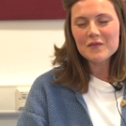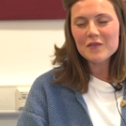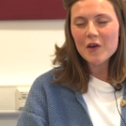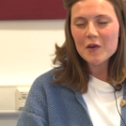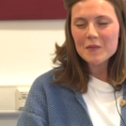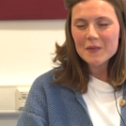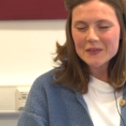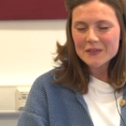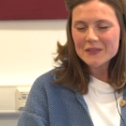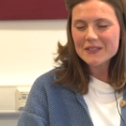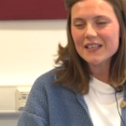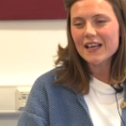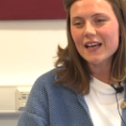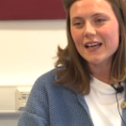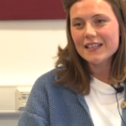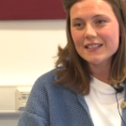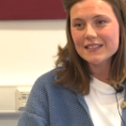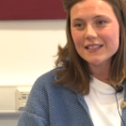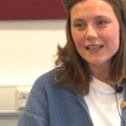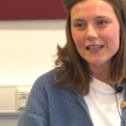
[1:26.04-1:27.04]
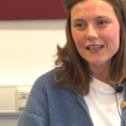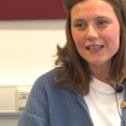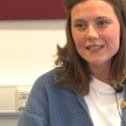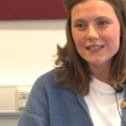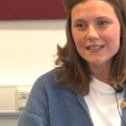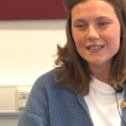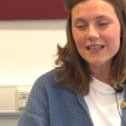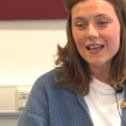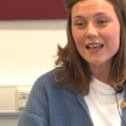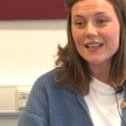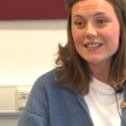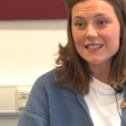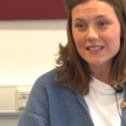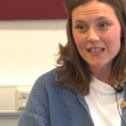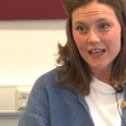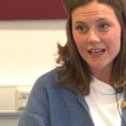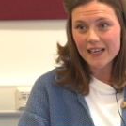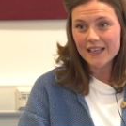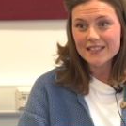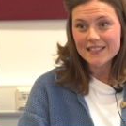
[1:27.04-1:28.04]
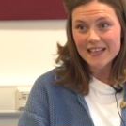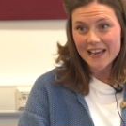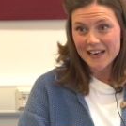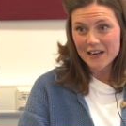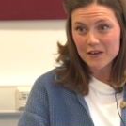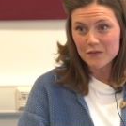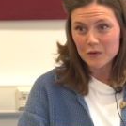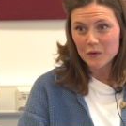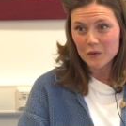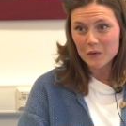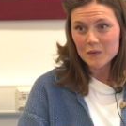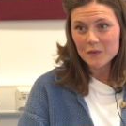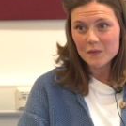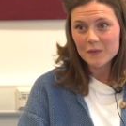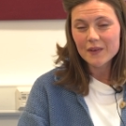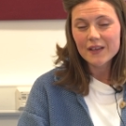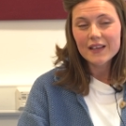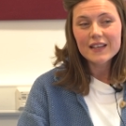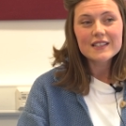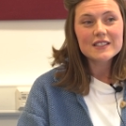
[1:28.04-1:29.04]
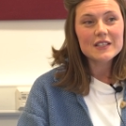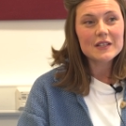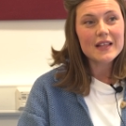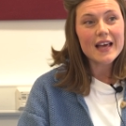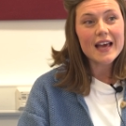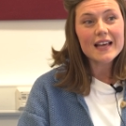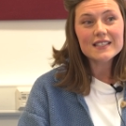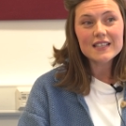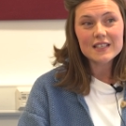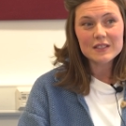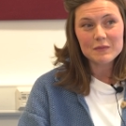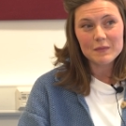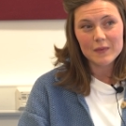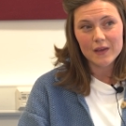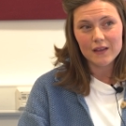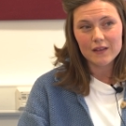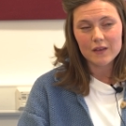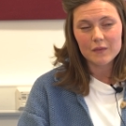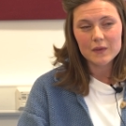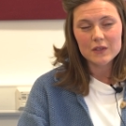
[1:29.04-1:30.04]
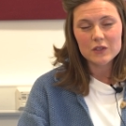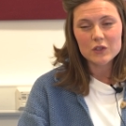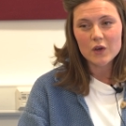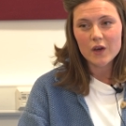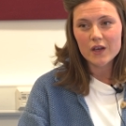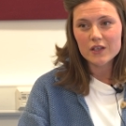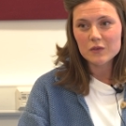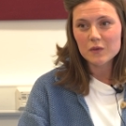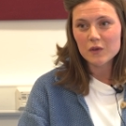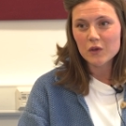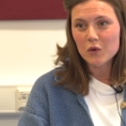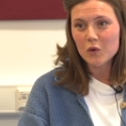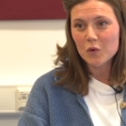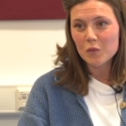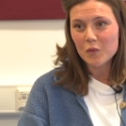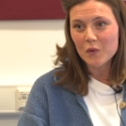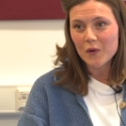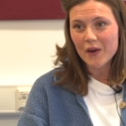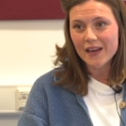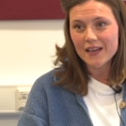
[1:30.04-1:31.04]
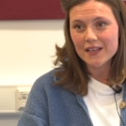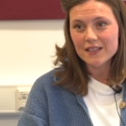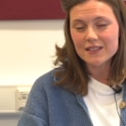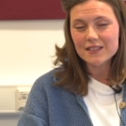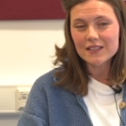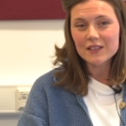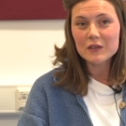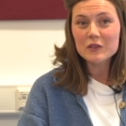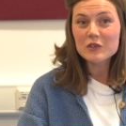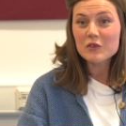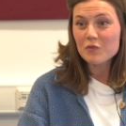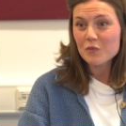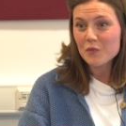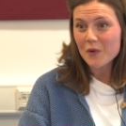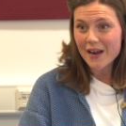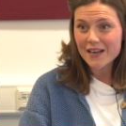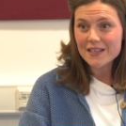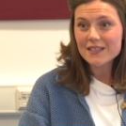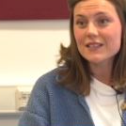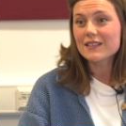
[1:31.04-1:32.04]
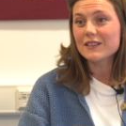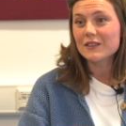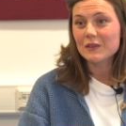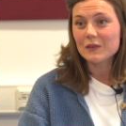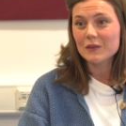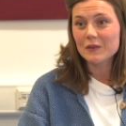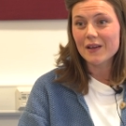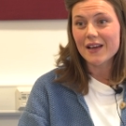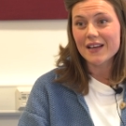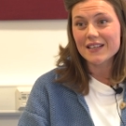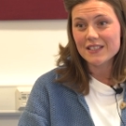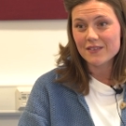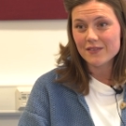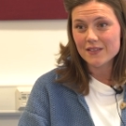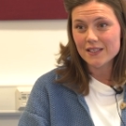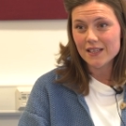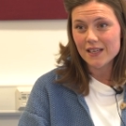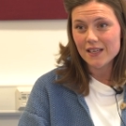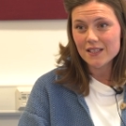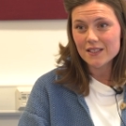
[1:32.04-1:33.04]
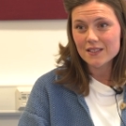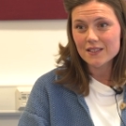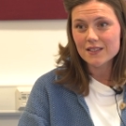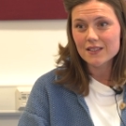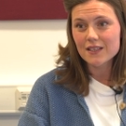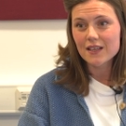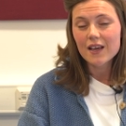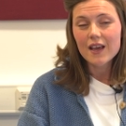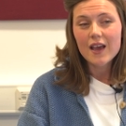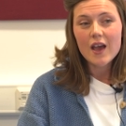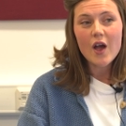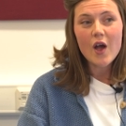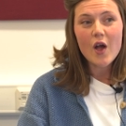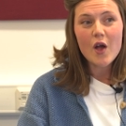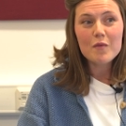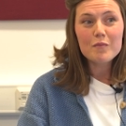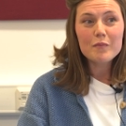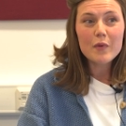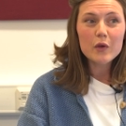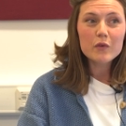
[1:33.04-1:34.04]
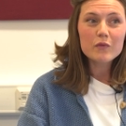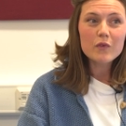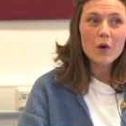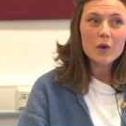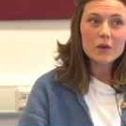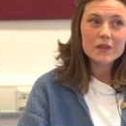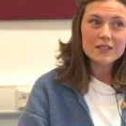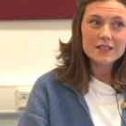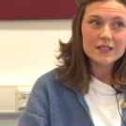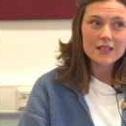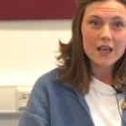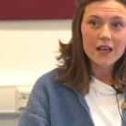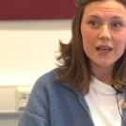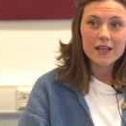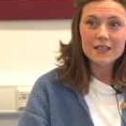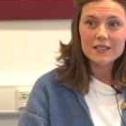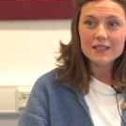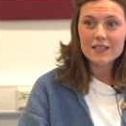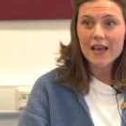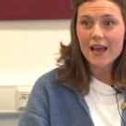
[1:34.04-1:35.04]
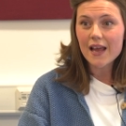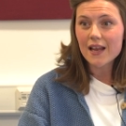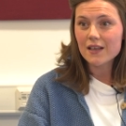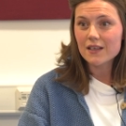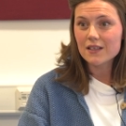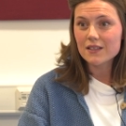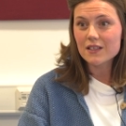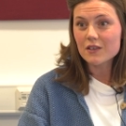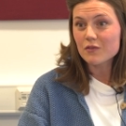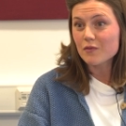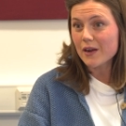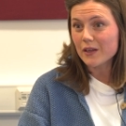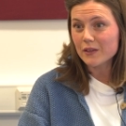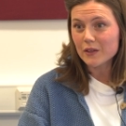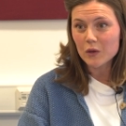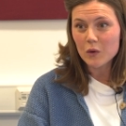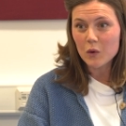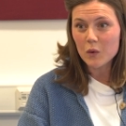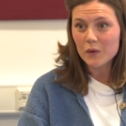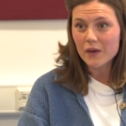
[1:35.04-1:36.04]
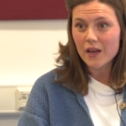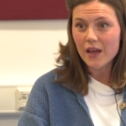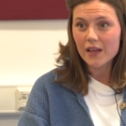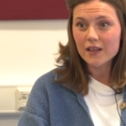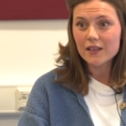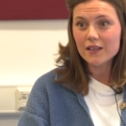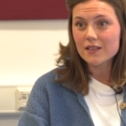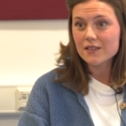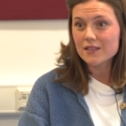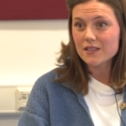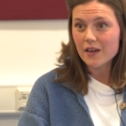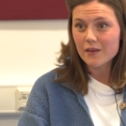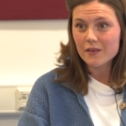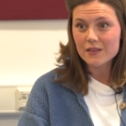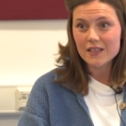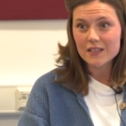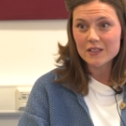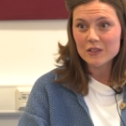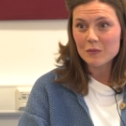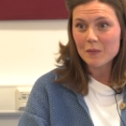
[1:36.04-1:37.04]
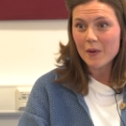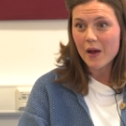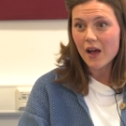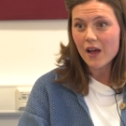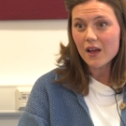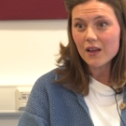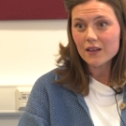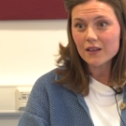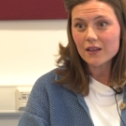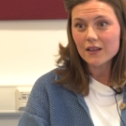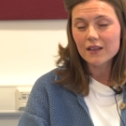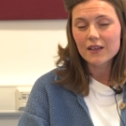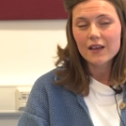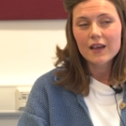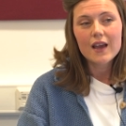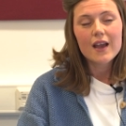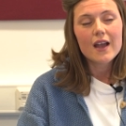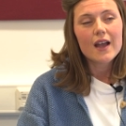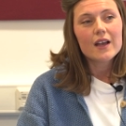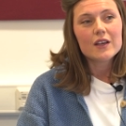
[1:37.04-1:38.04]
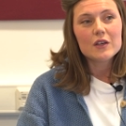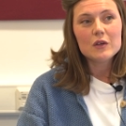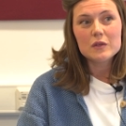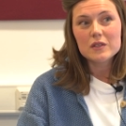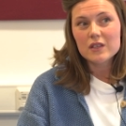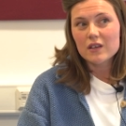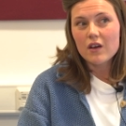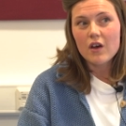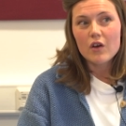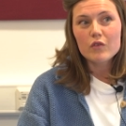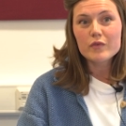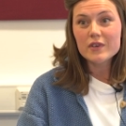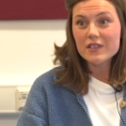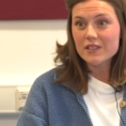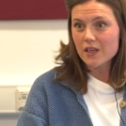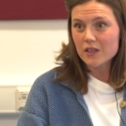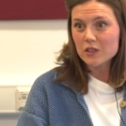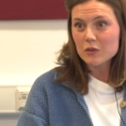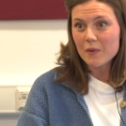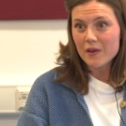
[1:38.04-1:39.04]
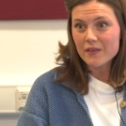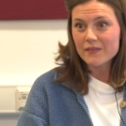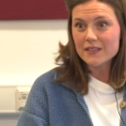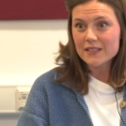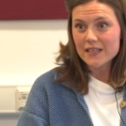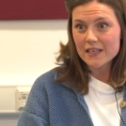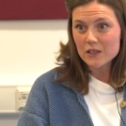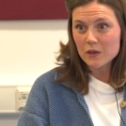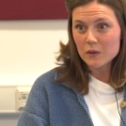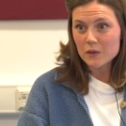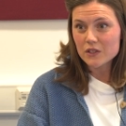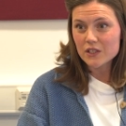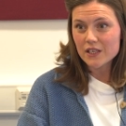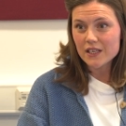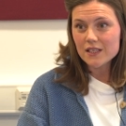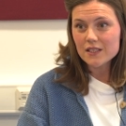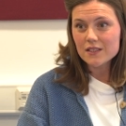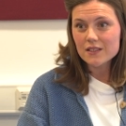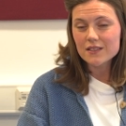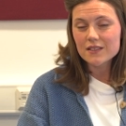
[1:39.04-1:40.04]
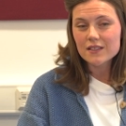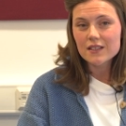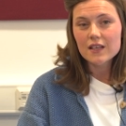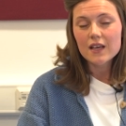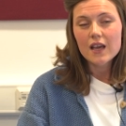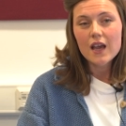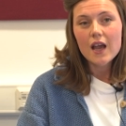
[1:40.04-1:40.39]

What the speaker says: environmental science is a science A-level, so that does mean that we try to incorporate lots of practical activities, both on-site and around the corner in Cirencester Park, using our research method technologies.